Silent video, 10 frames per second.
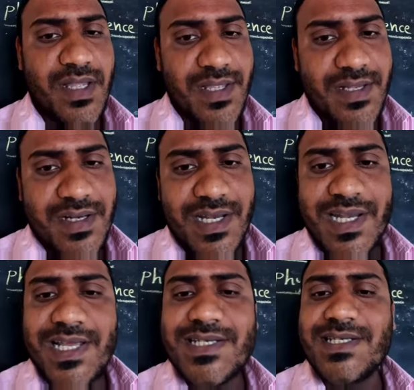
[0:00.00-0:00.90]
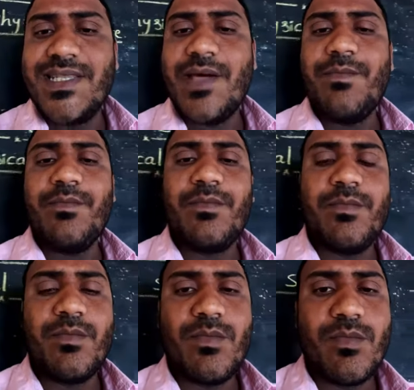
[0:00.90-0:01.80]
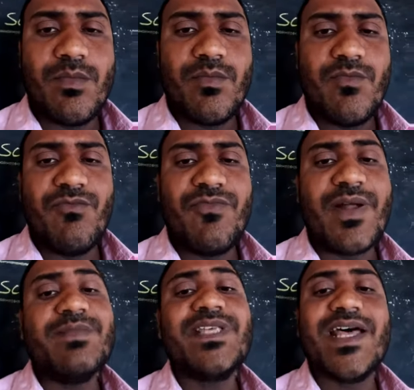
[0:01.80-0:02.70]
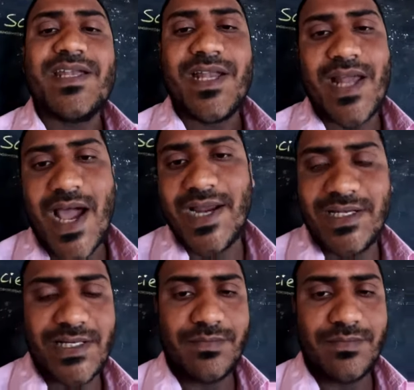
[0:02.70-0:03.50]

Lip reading: release them from certain height.